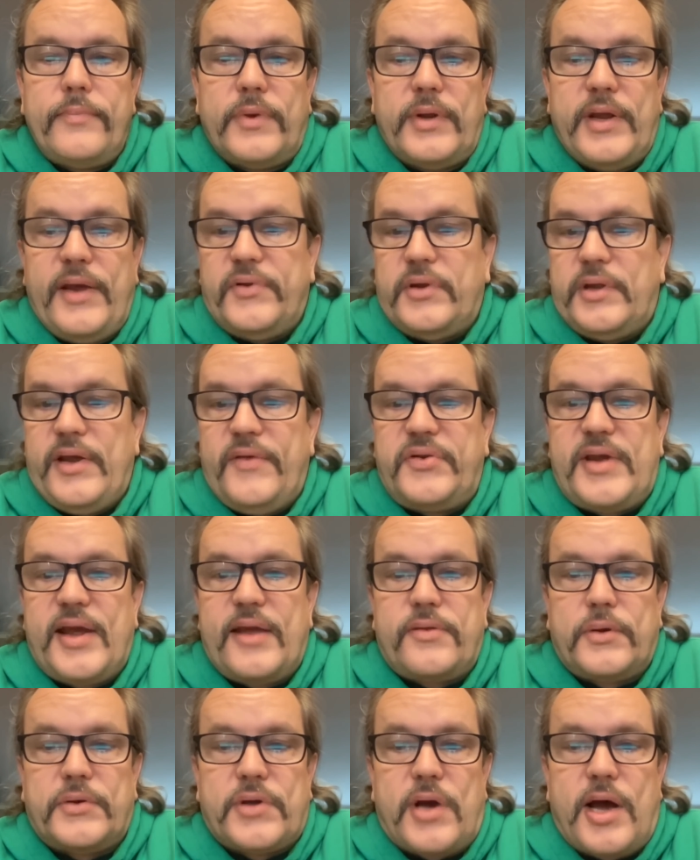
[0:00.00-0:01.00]
Leafs
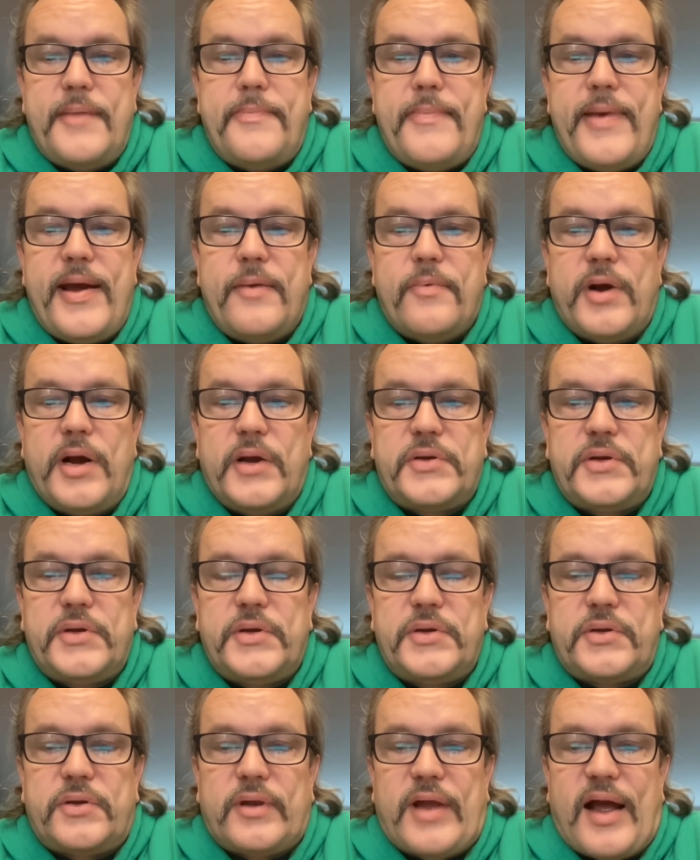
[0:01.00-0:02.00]
get those odd man
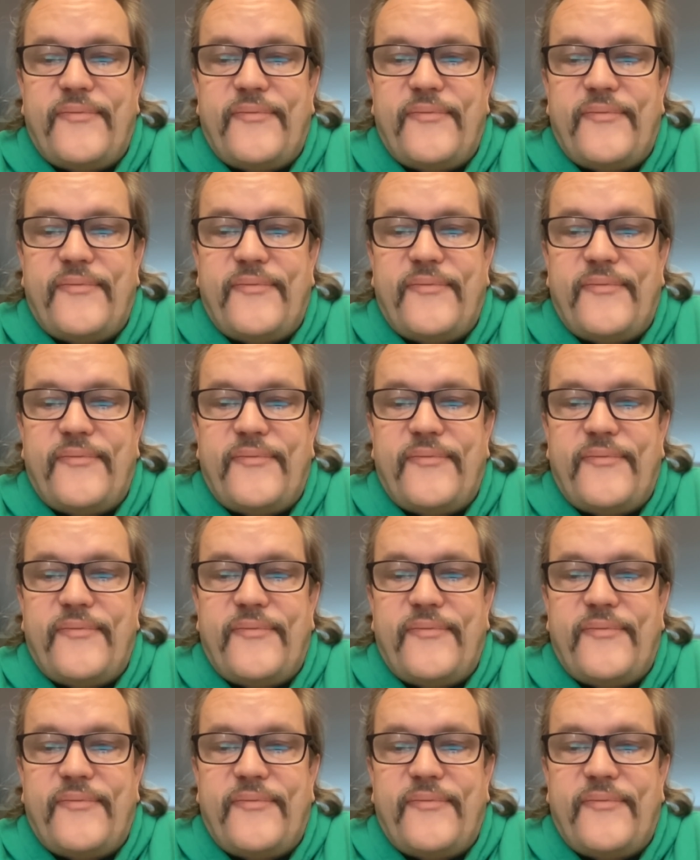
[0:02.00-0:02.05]
rushes.